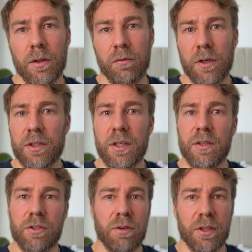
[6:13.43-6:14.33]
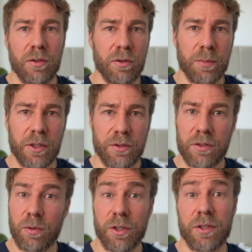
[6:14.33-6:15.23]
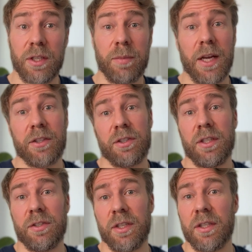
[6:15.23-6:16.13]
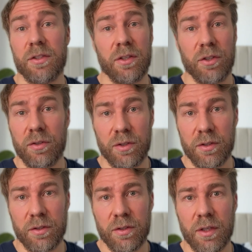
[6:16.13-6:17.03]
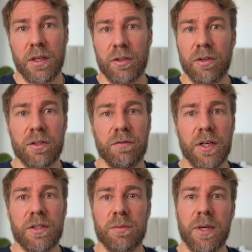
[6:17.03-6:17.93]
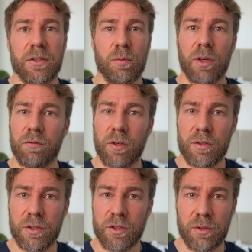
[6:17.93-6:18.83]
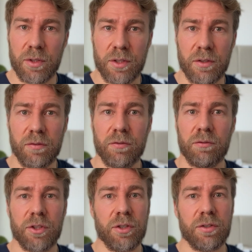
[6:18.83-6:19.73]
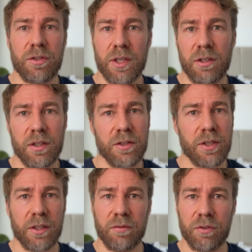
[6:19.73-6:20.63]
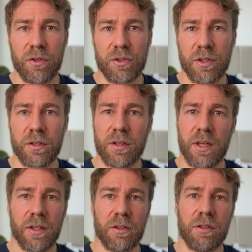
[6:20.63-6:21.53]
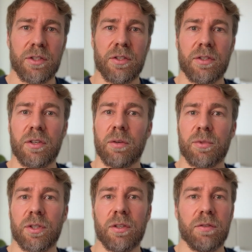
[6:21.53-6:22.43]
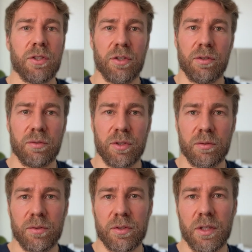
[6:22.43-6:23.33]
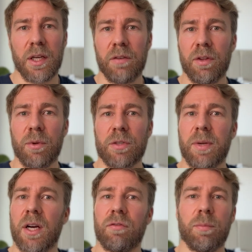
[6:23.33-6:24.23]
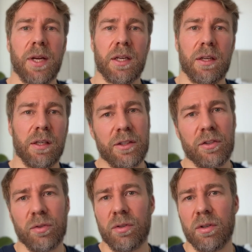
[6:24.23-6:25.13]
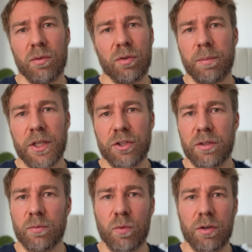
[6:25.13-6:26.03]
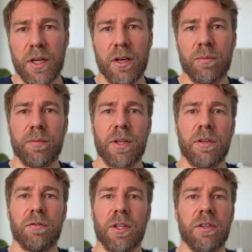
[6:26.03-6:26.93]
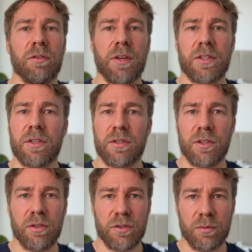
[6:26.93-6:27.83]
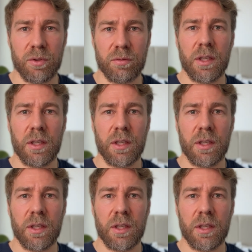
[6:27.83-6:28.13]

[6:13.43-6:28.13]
The front end is critical because it's what your team actually sees and uses. A good interface makes workflows intuitive, reduces errors and confusion, and increases adoption of internal tools. Even the most powerful back-end or automation won't help if the interface isn't usable.